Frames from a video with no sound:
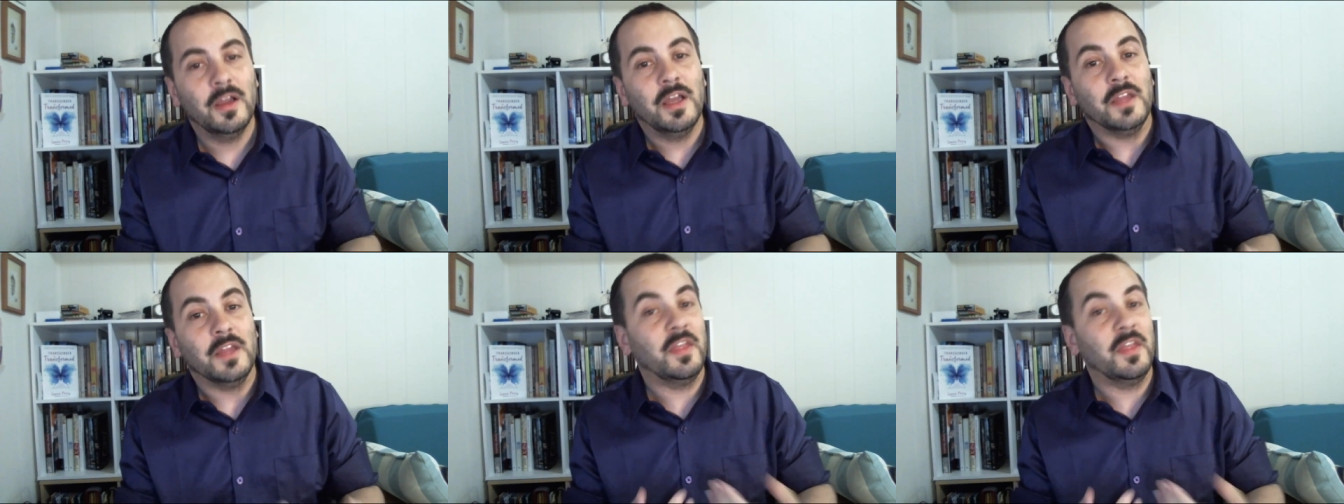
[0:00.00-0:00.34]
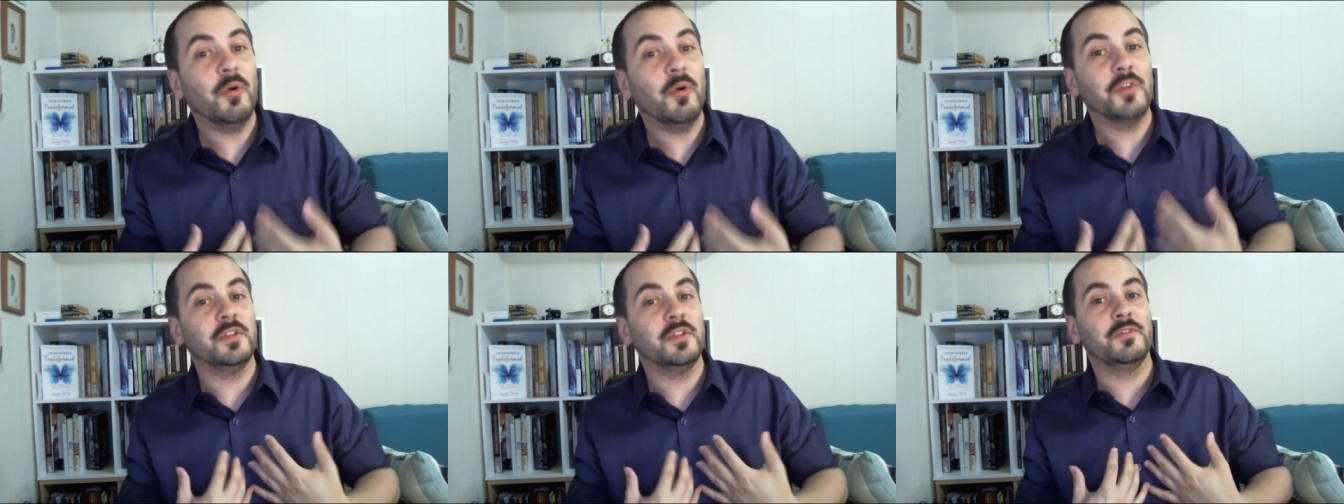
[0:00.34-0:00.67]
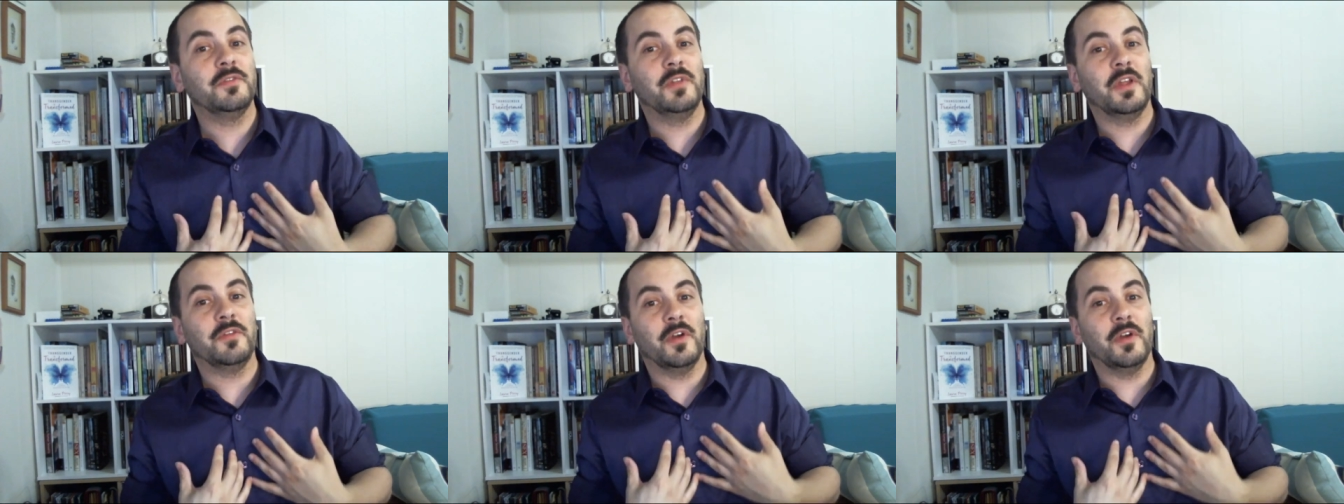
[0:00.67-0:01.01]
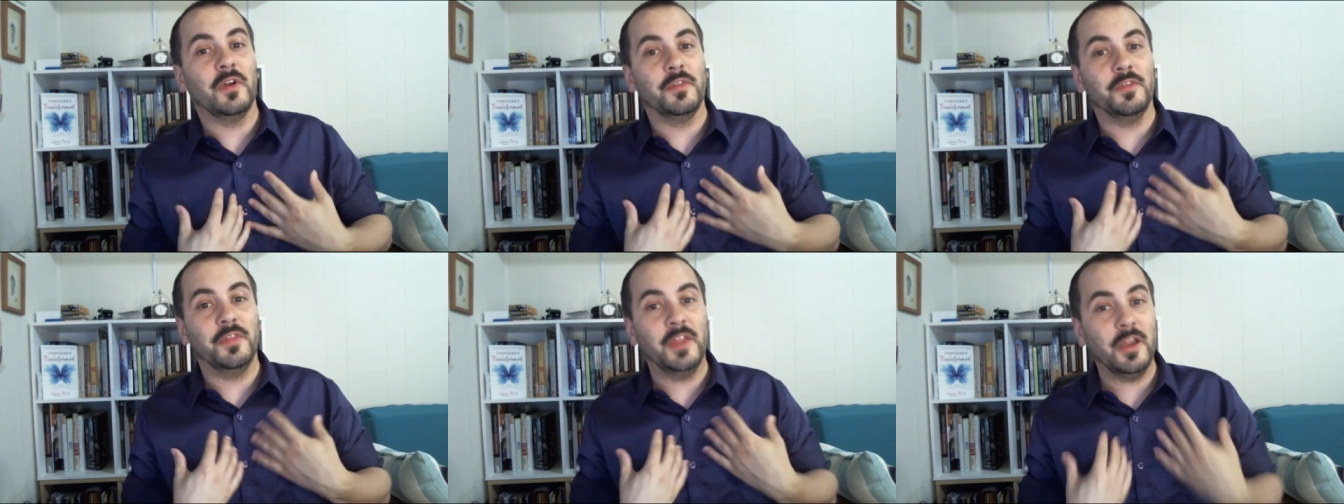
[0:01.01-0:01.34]
They want to live life
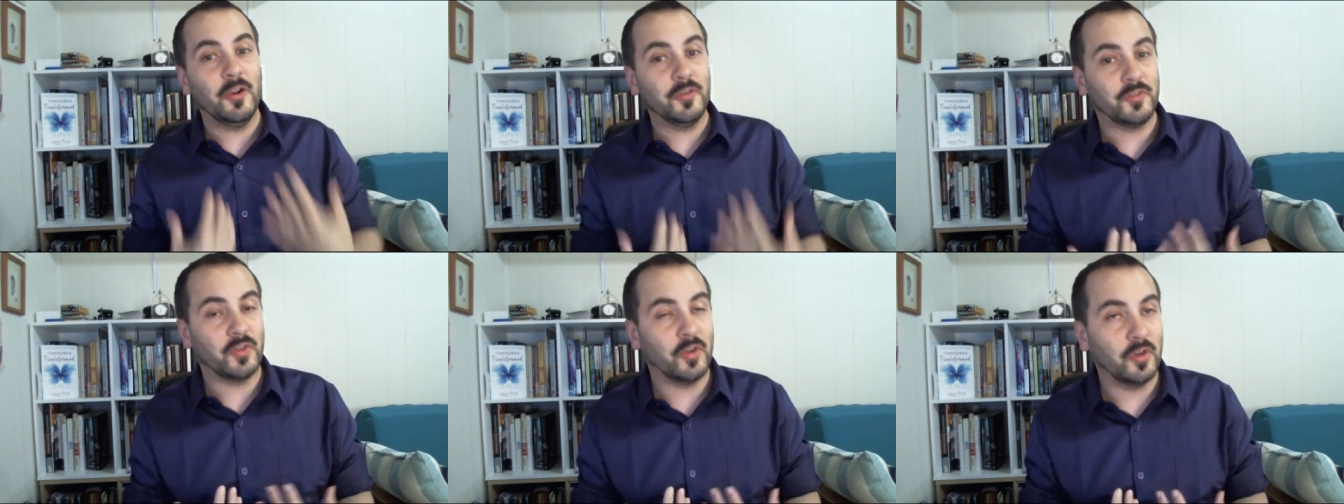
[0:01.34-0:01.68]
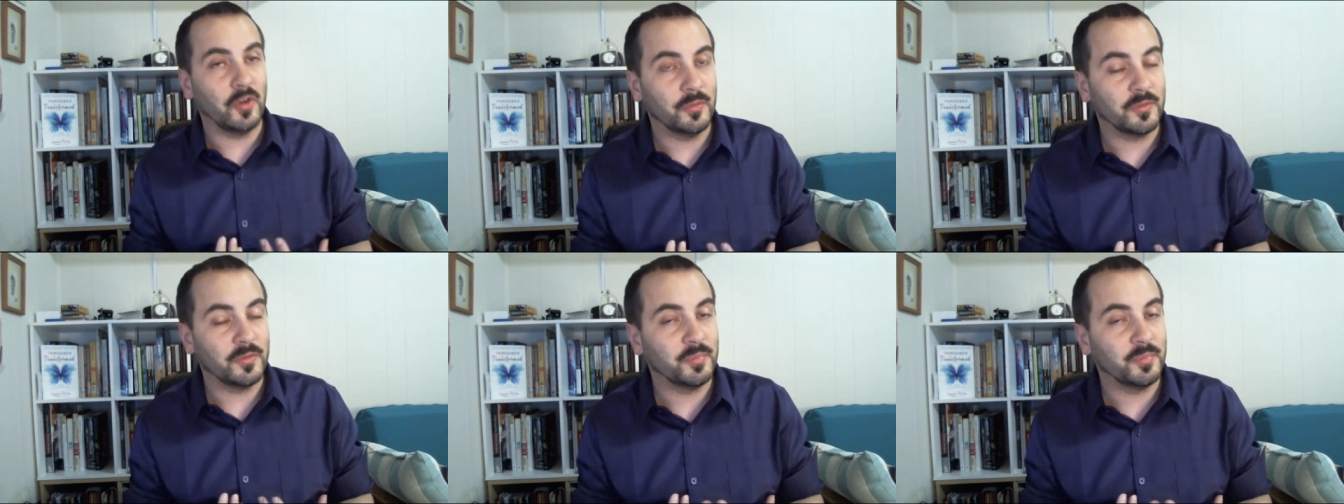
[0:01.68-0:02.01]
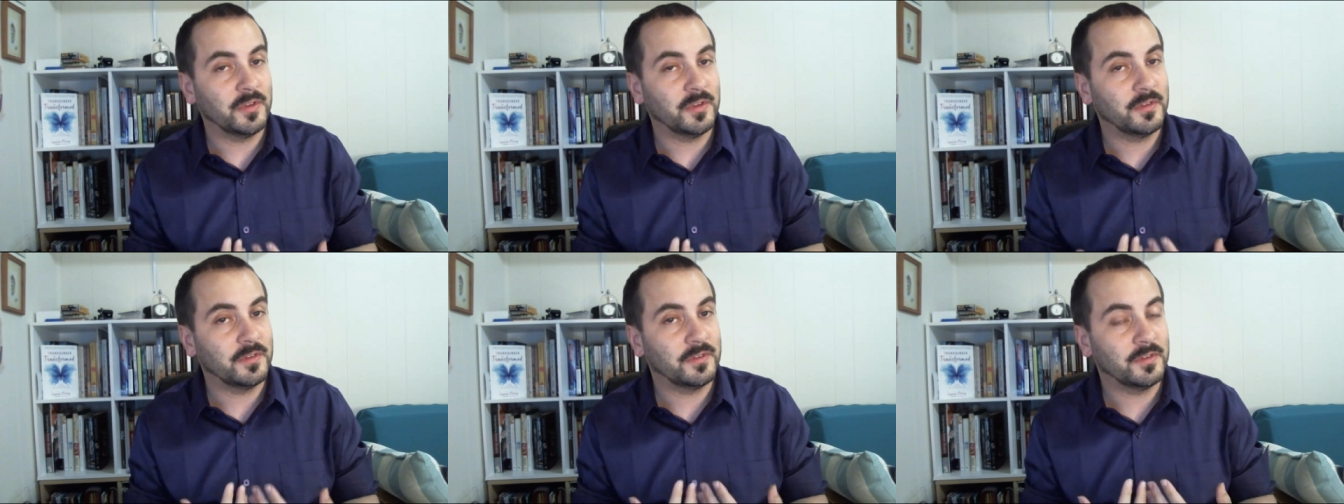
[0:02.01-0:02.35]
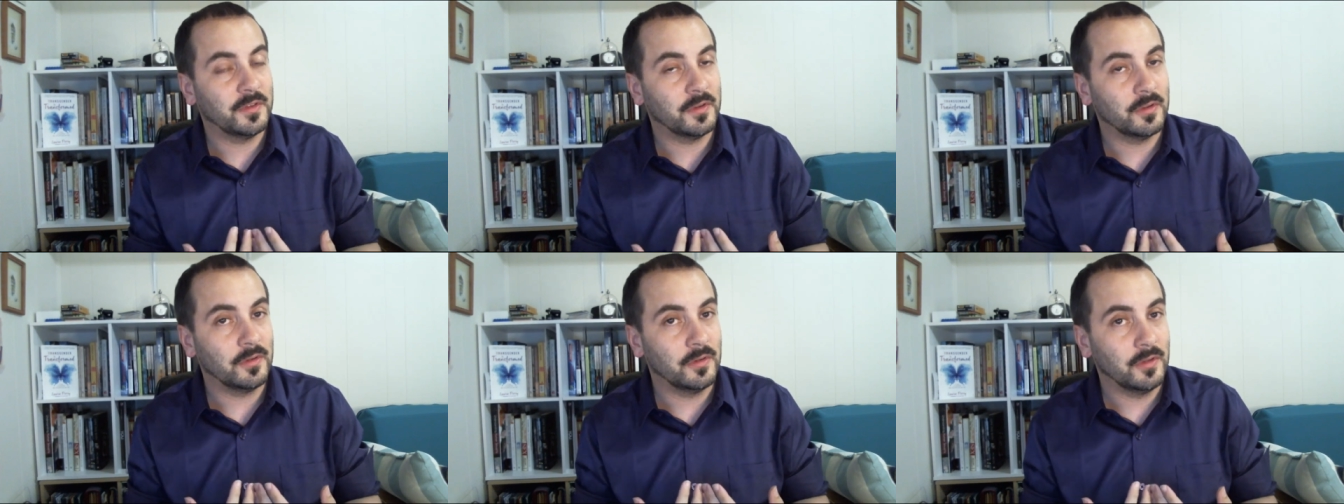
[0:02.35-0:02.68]
on their terms, but
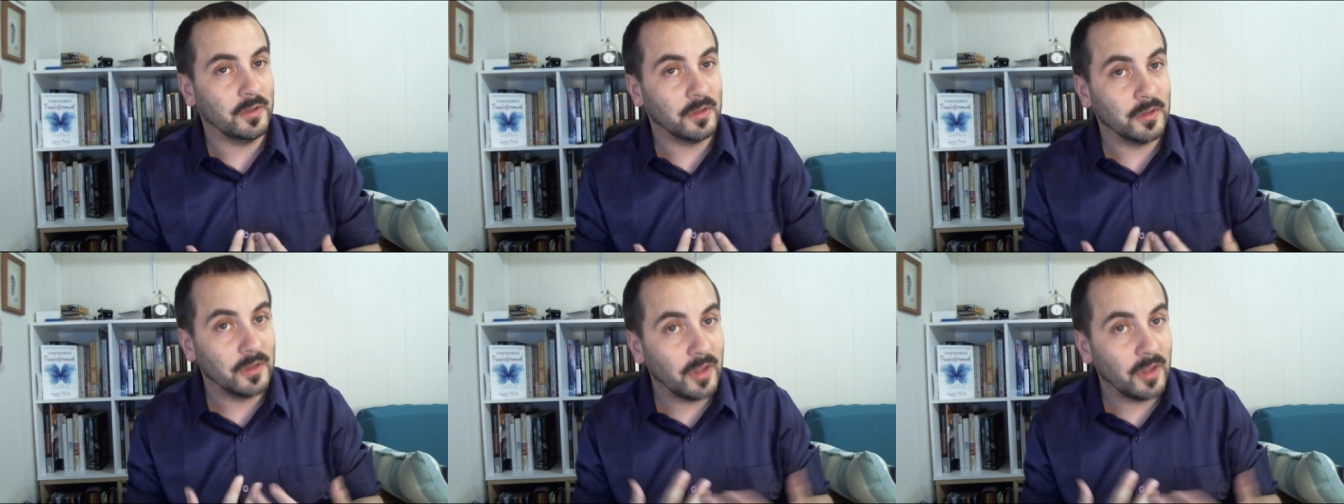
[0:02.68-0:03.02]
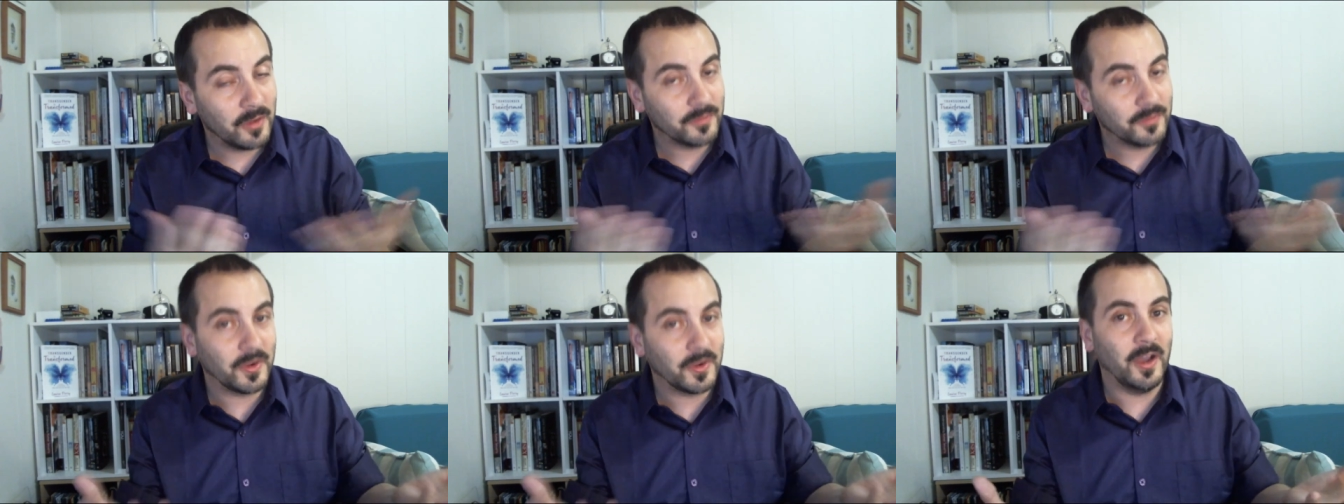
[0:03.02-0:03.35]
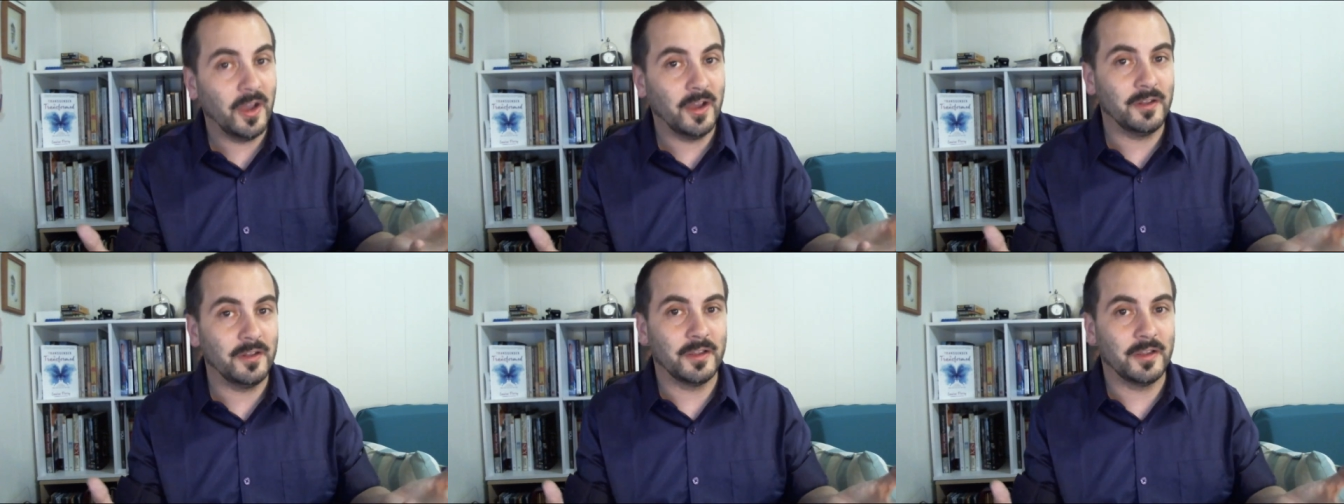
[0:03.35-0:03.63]
still love God,